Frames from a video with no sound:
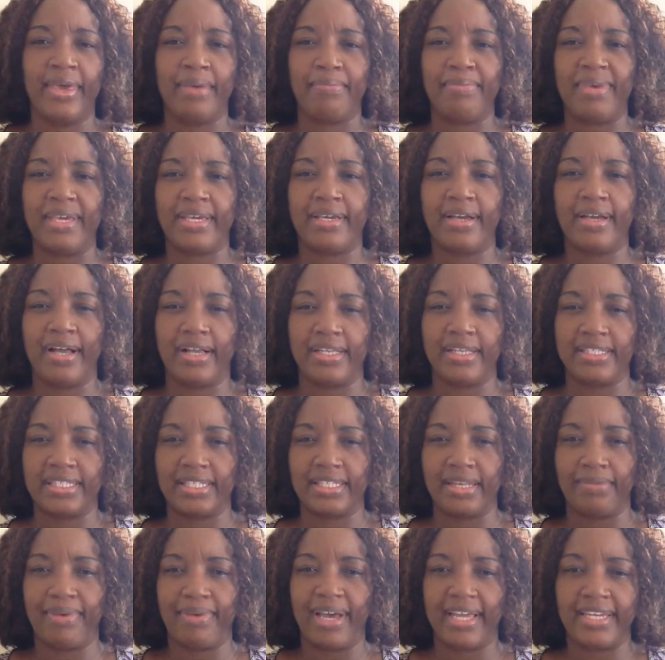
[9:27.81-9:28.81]
because
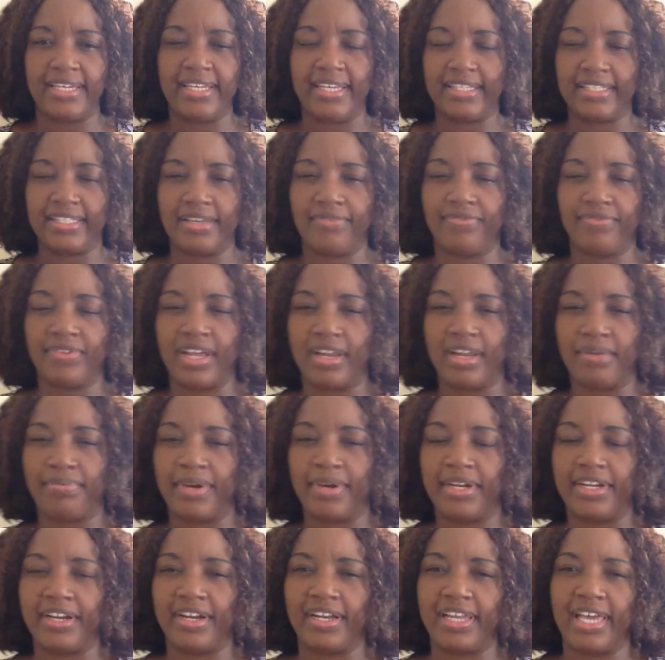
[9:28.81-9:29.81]
the bad radiance of God
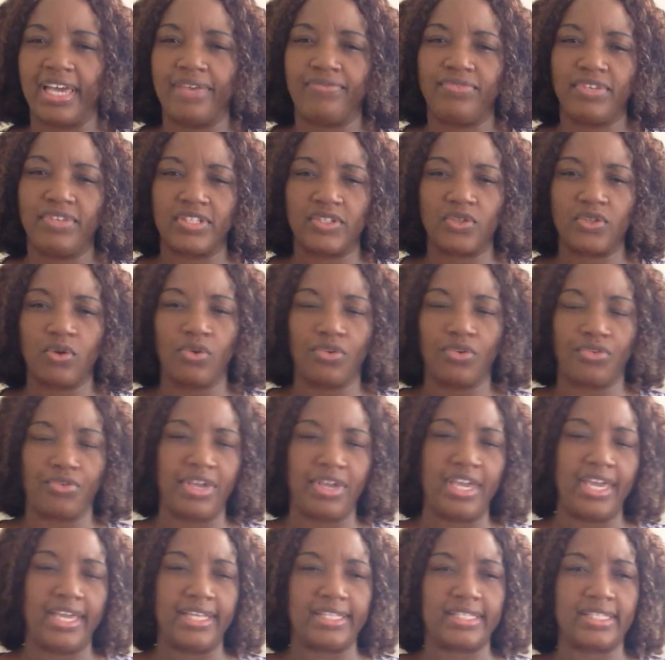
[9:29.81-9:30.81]
upon your life is so
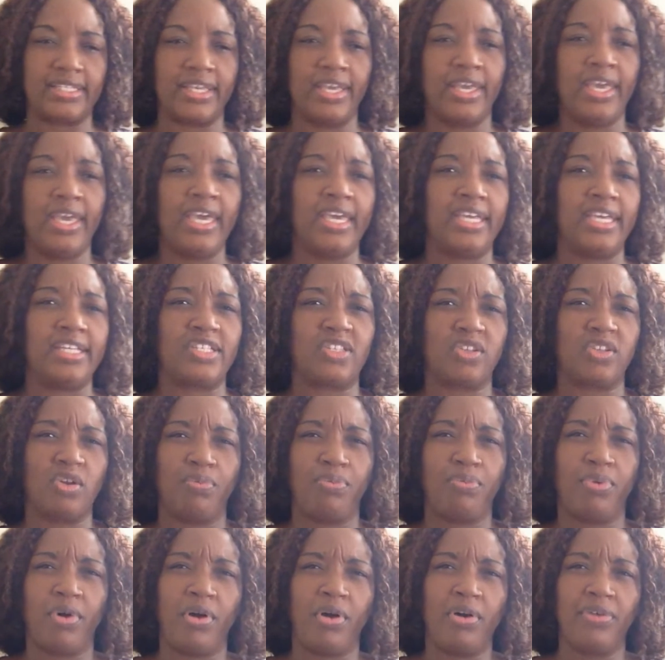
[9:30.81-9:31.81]
great, it's so
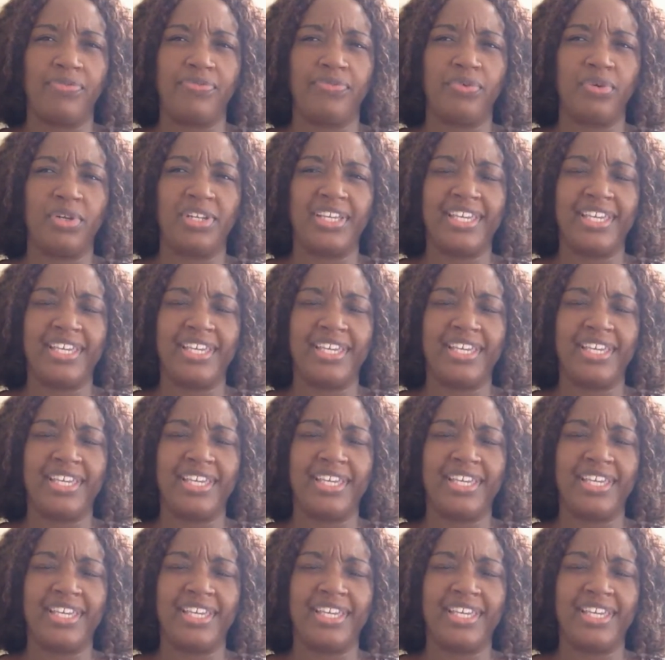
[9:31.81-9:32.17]
powerful.